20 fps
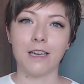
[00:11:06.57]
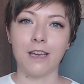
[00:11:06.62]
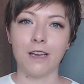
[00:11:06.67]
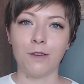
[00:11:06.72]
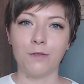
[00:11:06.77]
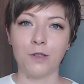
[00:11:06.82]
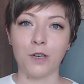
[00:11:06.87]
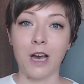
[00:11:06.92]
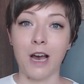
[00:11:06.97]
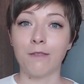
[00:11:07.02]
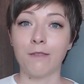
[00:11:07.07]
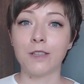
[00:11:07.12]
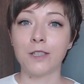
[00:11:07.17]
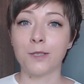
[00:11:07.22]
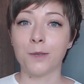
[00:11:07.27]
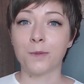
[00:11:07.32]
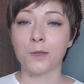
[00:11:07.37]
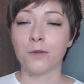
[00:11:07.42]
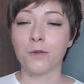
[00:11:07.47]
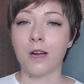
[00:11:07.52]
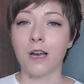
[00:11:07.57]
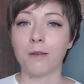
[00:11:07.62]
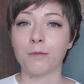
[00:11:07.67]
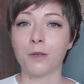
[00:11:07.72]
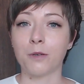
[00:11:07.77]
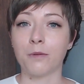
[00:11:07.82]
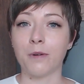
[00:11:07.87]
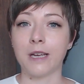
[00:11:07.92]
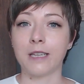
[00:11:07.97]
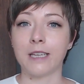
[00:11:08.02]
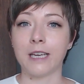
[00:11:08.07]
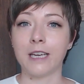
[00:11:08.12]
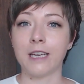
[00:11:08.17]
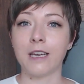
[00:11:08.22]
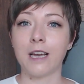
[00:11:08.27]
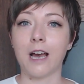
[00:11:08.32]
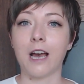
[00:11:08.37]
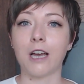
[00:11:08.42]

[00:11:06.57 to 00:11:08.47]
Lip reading: If you haven't subscribed already,